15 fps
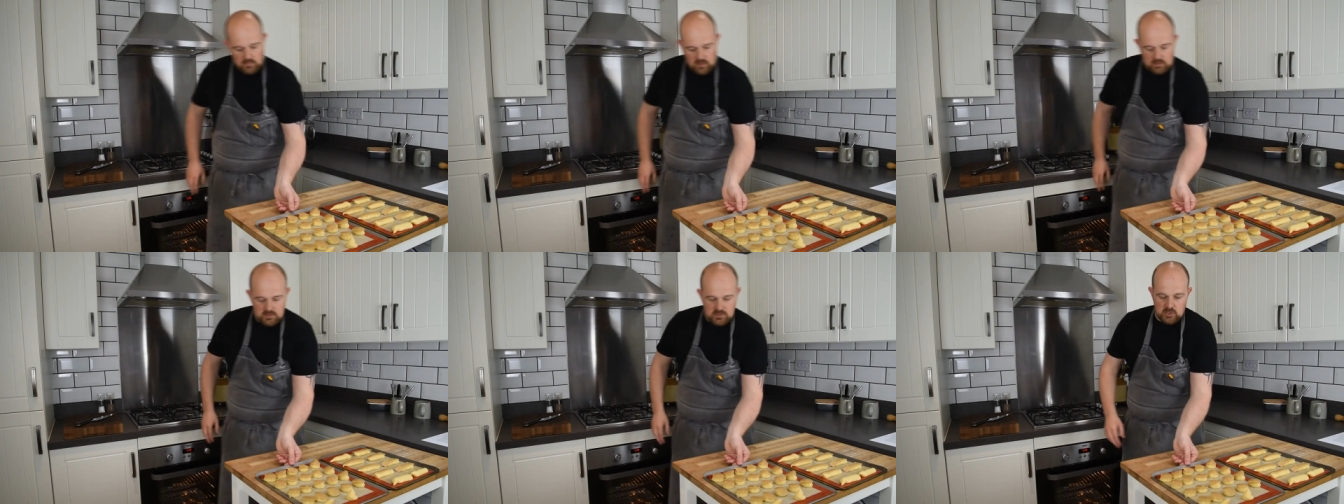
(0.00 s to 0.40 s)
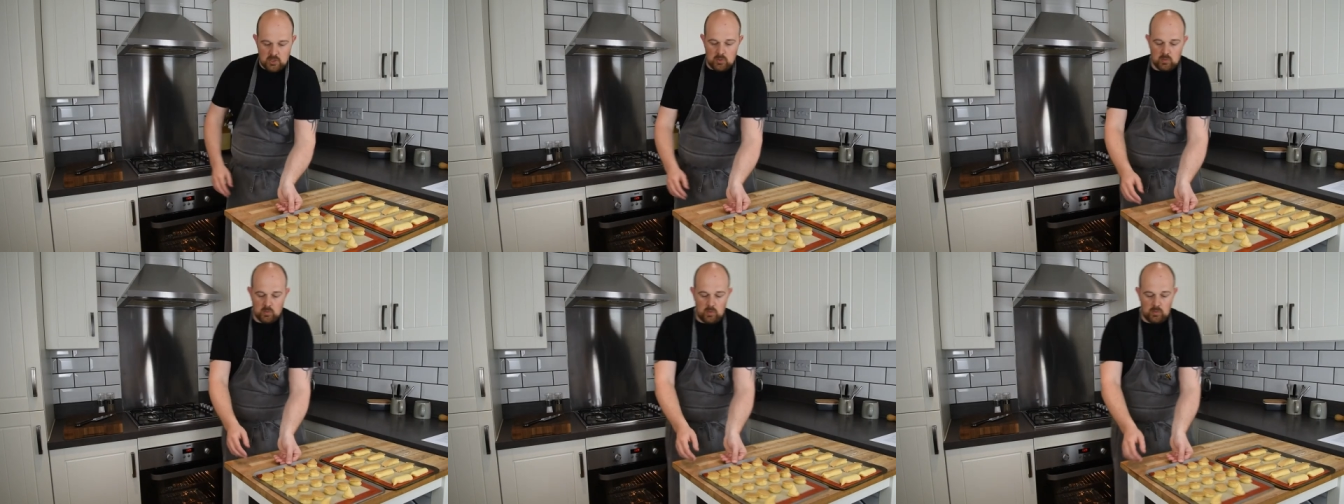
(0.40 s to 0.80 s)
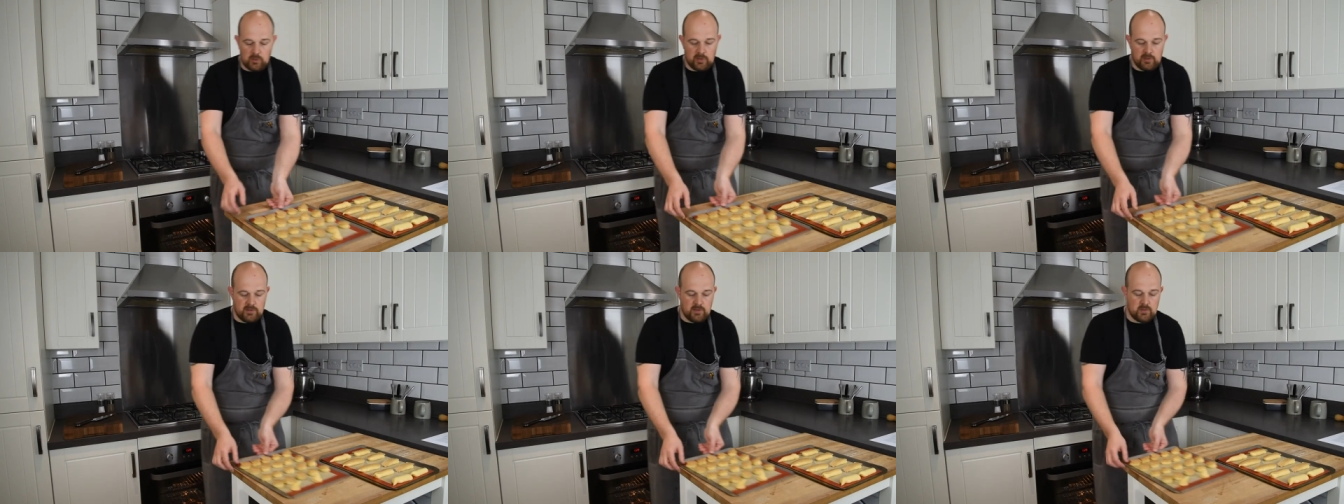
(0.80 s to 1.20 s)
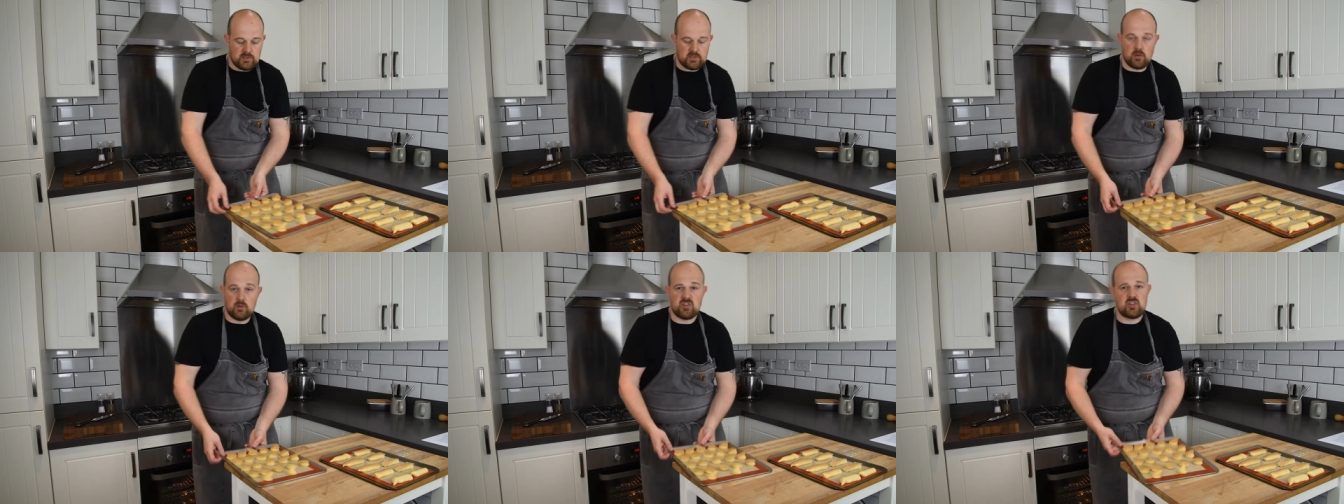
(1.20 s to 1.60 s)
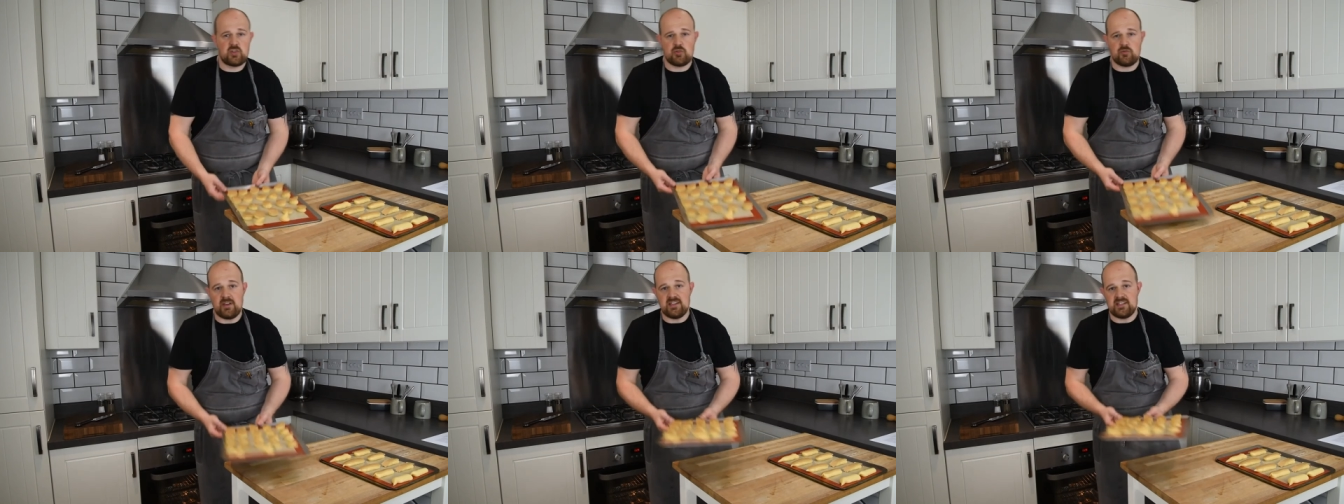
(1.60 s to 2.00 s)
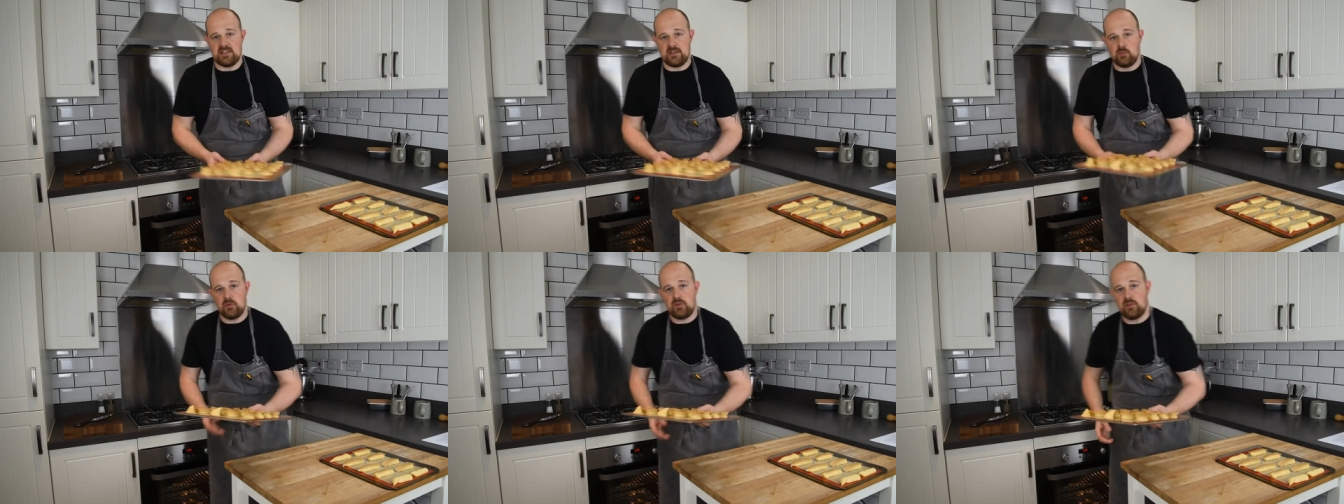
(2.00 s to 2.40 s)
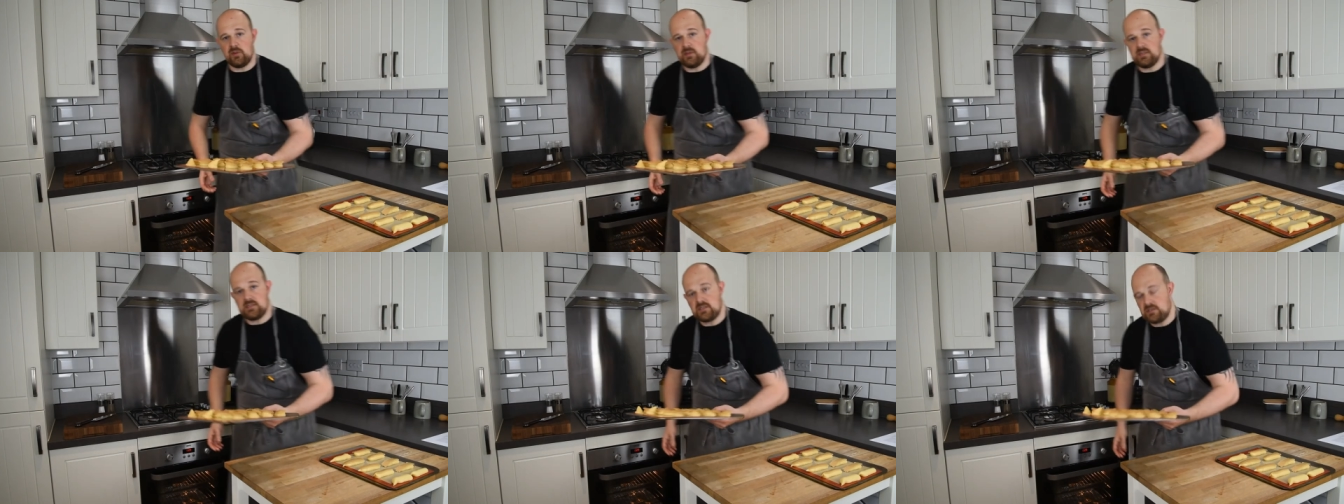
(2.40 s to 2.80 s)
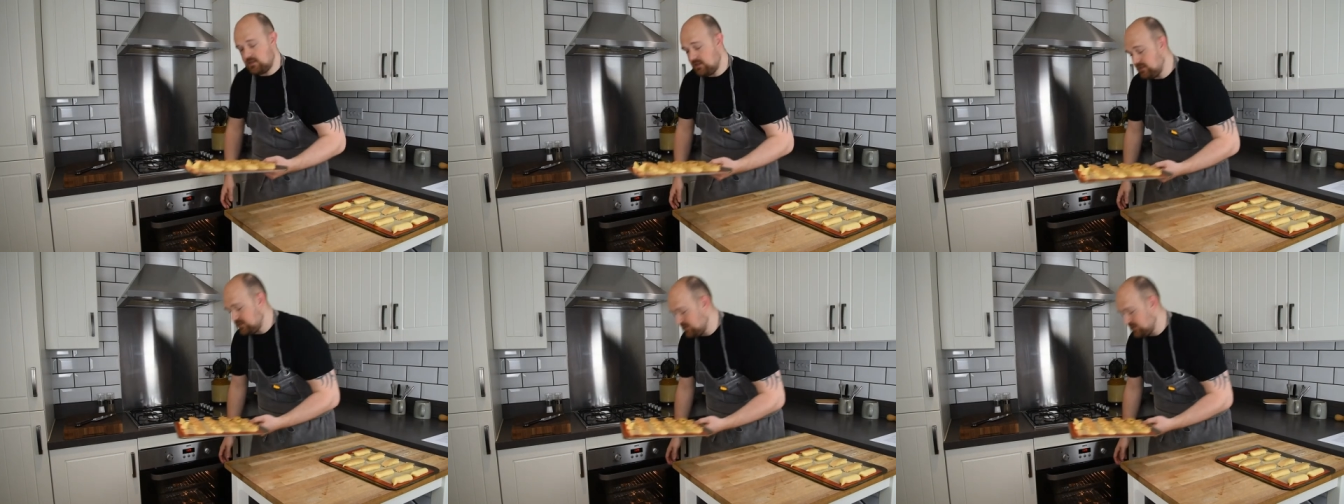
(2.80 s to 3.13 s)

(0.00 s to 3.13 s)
so what we're going to do is go straight in with these into